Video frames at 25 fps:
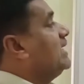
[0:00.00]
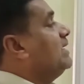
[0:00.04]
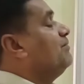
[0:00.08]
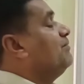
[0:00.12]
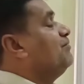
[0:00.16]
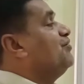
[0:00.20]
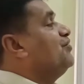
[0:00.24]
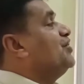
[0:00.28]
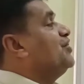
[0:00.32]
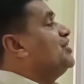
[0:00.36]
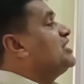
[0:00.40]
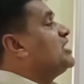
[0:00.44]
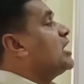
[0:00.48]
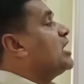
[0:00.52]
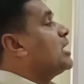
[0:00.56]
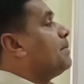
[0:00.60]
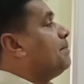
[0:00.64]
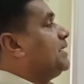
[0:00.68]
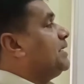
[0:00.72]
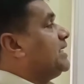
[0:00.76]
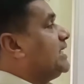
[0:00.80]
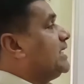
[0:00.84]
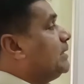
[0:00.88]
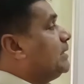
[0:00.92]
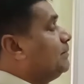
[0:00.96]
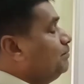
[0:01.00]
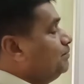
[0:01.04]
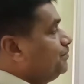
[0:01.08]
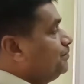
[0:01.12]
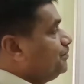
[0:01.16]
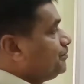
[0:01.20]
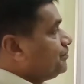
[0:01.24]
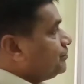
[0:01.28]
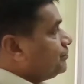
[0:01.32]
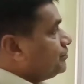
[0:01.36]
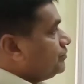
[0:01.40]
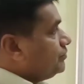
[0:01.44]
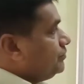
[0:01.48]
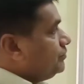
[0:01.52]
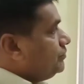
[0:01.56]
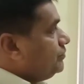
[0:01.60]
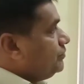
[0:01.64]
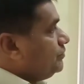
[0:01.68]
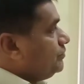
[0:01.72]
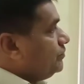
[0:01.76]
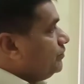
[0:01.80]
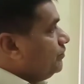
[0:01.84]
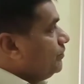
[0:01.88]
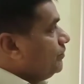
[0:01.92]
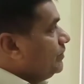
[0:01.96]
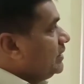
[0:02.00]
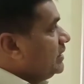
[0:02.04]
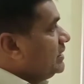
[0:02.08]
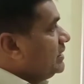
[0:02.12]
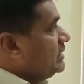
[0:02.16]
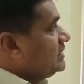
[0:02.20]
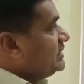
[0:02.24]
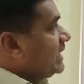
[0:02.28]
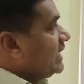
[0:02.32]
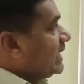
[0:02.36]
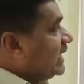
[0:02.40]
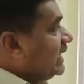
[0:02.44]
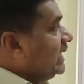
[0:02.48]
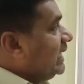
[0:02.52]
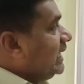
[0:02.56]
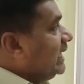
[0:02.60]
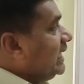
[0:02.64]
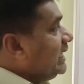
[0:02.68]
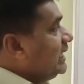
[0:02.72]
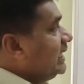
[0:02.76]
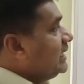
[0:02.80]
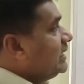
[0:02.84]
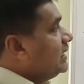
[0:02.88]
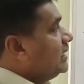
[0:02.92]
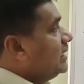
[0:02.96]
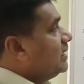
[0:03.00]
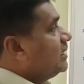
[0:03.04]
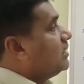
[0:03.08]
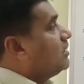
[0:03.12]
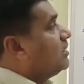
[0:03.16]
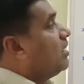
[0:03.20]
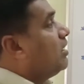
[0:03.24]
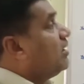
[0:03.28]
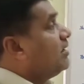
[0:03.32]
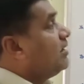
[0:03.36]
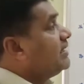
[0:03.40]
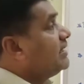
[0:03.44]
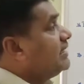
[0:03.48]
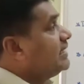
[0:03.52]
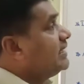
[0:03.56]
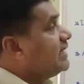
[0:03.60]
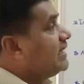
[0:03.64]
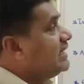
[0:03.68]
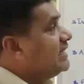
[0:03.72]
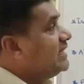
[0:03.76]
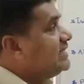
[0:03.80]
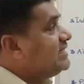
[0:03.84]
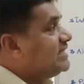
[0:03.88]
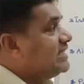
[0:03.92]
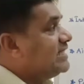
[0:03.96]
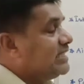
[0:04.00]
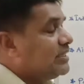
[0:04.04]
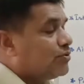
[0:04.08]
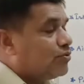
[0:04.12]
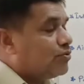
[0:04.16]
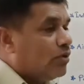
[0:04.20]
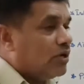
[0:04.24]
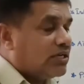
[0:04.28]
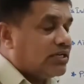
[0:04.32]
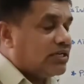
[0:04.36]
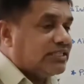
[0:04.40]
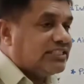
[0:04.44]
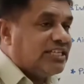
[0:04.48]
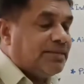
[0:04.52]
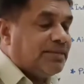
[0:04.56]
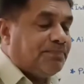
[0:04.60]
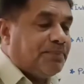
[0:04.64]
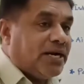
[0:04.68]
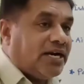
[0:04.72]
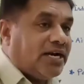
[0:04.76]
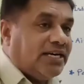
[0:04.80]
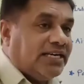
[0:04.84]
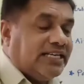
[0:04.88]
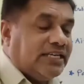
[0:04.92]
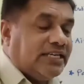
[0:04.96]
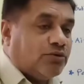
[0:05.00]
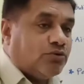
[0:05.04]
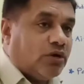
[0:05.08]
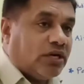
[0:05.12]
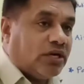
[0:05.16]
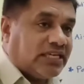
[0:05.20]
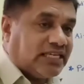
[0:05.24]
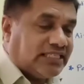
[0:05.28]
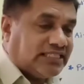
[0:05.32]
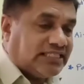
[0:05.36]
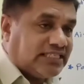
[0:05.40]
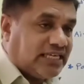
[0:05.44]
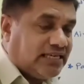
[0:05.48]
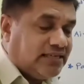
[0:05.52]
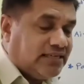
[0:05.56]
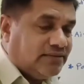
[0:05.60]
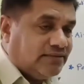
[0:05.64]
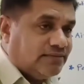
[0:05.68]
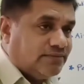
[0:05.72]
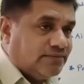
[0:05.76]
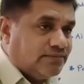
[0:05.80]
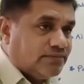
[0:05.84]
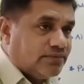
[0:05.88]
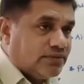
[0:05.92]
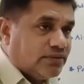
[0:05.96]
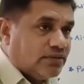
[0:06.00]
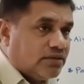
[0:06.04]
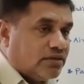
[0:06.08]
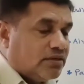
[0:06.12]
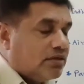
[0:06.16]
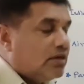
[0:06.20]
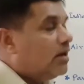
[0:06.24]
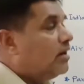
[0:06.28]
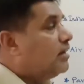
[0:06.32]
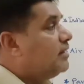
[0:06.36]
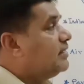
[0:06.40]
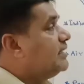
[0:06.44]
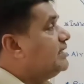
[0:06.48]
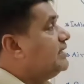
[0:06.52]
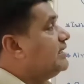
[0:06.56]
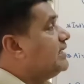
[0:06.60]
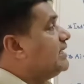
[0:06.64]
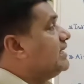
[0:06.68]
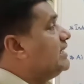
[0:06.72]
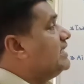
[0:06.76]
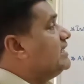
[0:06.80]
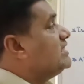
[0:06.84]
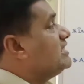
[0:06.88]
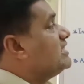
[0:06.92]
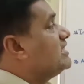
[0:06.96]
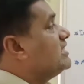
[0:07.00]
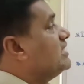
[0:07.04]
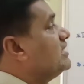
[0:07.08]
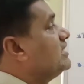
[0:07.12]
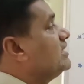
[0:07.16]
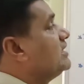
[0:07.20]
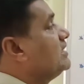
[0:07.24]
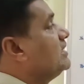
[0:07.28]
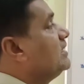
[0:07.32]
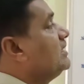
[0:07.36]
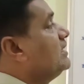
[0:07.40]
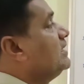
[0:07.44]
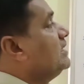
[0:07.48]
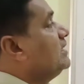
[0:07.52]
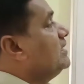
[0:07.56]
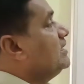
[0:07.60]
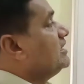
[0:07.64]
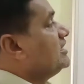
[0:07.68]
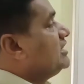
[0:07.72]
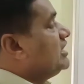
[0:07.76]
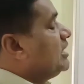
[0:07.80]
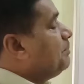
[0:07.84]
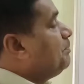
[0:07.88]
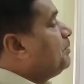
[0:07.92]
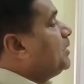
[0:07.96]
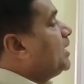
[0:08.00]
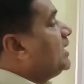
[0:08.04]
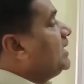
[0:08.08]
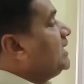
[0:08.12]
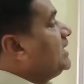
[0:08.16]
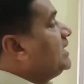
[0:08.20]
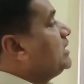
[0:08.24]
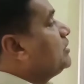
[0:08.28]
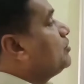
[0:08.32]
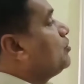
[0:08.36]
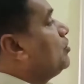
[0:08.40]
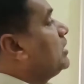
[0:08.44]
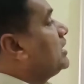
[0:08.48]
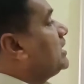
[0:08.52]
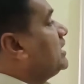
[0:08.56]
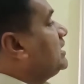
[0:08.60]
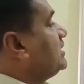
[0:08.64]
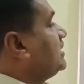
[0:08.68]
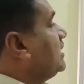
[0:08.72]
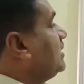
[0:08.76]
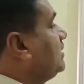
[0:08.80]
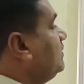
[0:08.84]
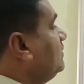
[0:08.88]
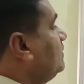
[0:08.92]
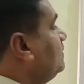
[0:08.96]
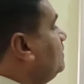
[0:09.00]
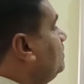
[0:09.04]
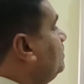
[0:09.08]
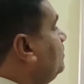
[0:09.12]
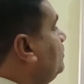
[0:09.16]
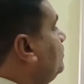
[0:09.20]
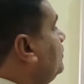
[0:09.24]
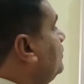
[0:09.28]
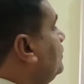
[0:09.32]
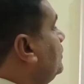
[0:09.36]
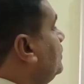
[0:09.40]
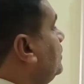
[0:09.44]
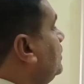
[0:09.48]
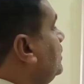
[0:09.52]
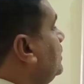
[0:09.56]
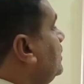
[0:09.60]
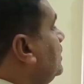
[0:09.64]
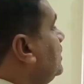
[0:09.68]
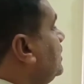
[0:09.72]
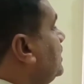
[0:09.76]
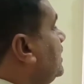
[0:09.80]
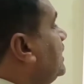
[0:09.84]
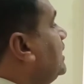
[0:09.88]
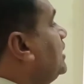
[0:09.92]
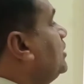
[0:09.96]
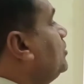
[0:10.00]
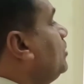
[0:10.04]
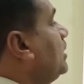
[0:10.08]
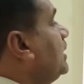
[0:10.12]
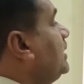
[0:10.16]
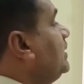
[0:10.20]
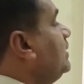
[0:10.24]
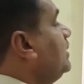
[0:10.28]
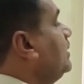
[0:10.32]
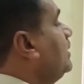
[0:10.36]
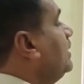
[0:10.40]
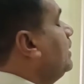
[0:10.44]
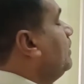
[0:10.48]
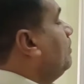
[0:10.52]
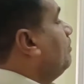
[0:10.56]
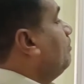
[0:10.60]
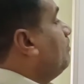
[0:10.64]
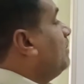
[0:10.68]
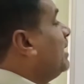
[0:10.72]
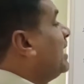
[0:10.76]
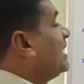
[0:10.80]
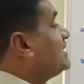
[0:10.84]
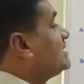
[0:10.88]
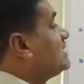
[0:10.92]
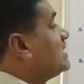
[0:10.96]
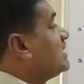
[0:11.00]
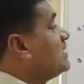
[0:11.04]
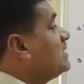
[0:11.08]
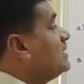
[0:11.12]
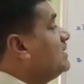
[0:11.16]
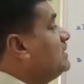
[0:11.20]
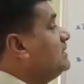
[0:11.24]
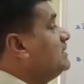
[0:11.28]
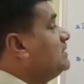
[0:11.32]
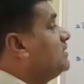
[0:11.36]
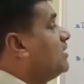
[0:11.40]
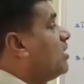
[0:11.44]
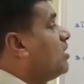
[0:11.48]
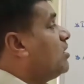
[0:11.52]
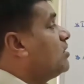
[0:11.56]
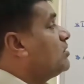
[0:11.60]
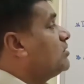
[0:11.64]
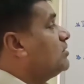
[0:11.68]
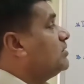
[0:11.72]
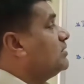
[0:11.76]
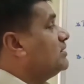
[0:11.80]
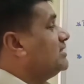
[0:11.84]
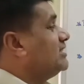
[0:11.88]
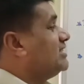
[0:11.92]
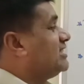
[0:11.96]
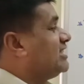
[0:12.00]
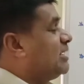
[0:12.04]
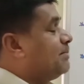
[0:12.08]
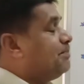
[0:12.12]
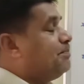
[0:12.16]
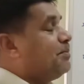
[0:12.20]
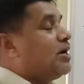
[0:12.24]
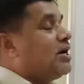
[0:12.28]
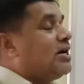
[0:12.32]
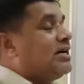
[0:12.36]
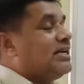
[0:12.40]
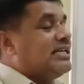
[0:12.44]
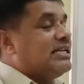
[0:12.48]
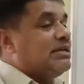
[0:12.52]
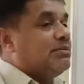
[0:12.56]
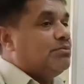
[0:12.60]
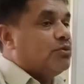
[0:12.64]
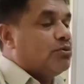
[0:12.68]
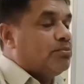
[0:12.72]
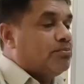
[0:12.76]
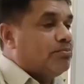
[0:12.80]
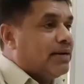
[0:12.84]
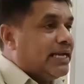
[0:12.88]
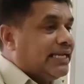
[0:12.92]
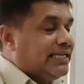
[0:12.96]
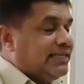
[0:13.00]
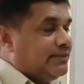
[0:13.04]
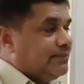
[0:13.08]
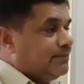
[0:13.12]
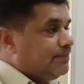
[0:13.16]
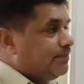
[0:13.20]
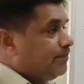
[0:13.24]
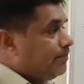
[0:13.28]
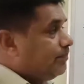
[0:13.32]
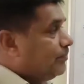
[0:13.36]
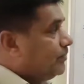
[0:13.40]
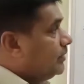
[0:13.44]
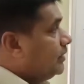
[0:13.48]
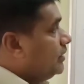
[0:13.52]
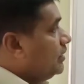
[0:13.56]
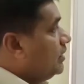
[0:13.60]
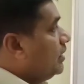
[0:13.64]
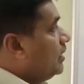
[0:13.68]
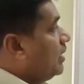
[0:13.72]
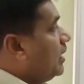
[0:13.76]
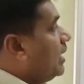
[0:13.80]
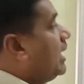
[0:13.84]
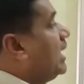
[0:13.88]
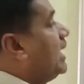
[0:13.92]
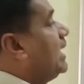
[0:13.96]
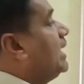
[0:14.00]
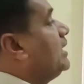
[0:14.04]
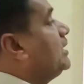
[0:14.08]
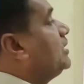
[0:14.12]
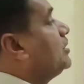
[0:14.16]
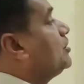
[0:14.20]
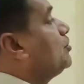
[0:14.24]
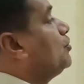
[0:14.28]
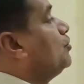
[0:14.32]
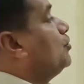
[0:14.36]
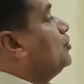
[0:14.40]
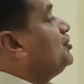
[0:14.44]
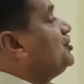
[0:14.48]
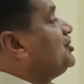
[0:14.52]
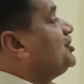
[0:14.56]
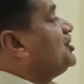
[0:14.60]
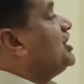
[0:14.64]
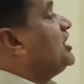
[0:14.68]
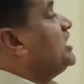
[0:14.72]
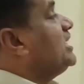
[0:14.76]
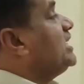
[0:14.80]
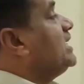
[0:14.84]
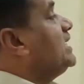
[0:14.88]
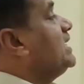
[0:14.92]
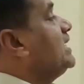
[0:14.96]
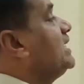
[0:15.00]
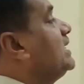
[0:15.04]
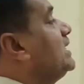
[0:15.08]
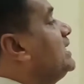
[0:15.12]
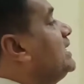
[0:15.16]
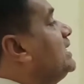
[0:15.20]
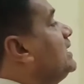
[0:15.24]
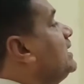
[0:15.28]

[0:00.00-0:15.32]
in Visakhapatnam. Secondly, Garden Reach in Kolkata shipyard in Kolkata. Garden Reach shipyard in Kolkata. Third one, Mazagan Dock shipyard in Mumbai, and Kochi